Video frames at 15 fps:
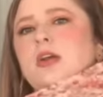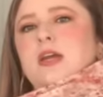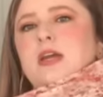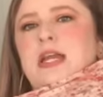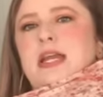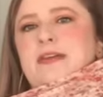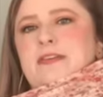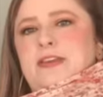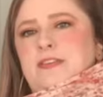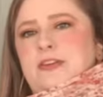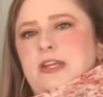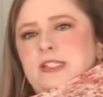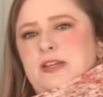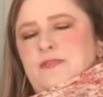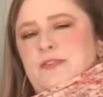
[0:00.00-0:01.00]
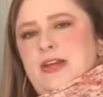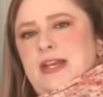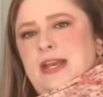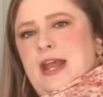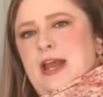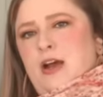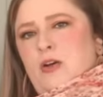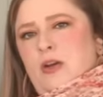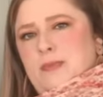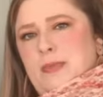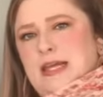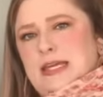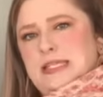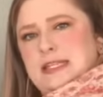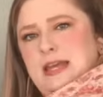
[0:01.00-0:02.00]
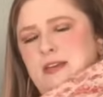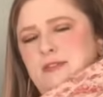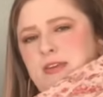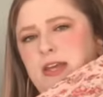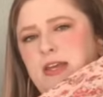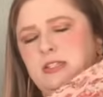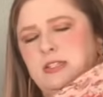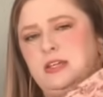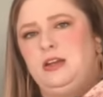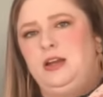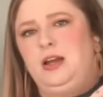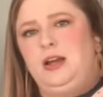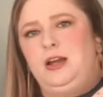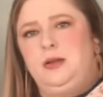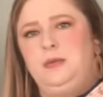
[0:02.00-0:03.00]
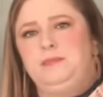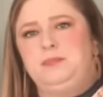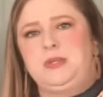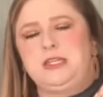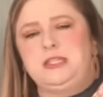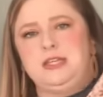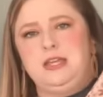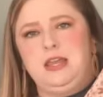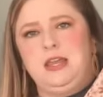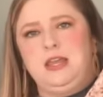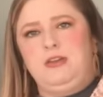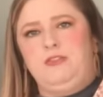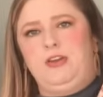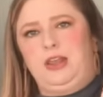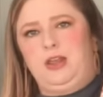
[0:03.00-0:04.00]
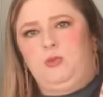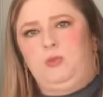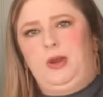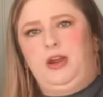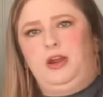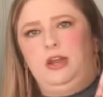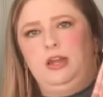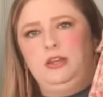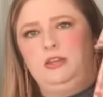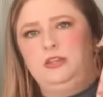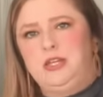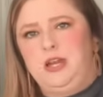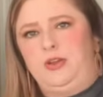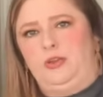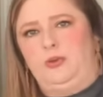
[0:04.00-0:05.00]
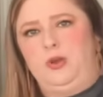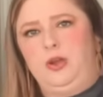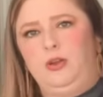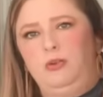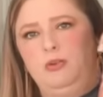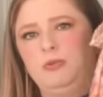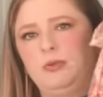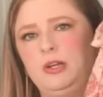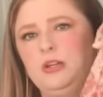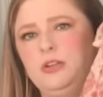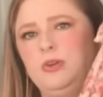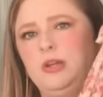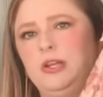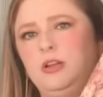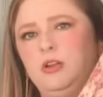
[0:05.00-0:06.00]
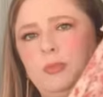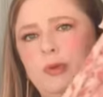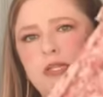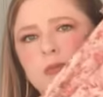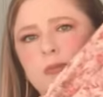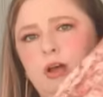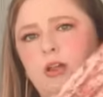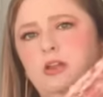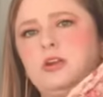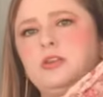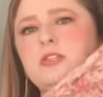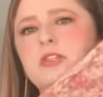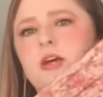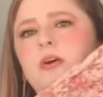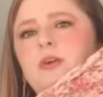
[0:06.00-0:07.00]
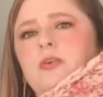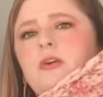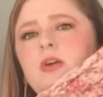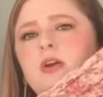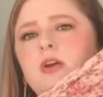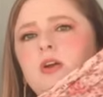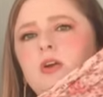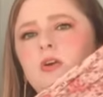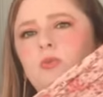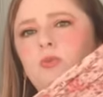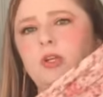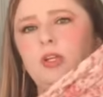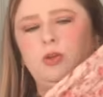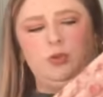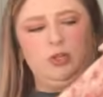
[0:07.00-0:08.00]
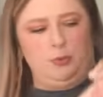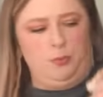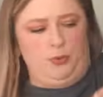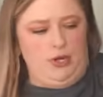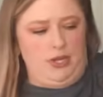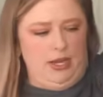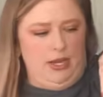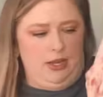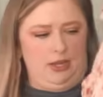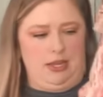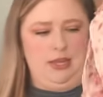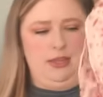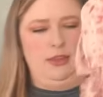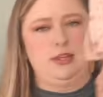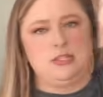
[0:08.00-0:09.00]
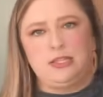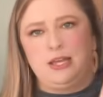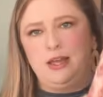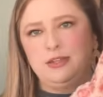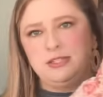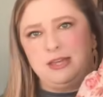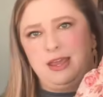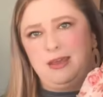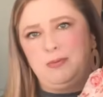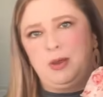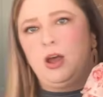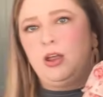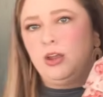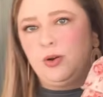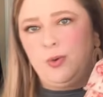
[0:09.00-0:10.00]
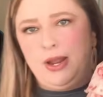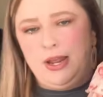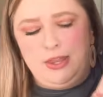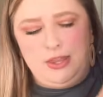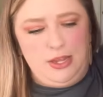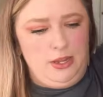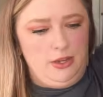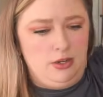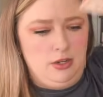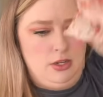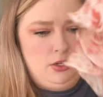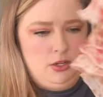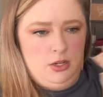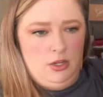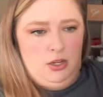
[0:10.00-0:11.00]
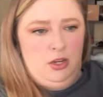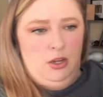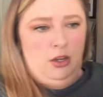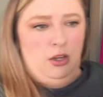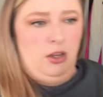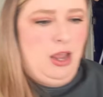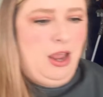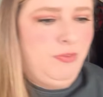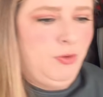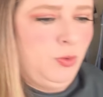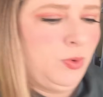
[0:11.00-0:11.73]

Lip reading: even if it doesn't fit now, I might save it to see if I can wear it down the road when I do get a little bit smaller. So really, really pretty. Again, that's that same colorway that everyone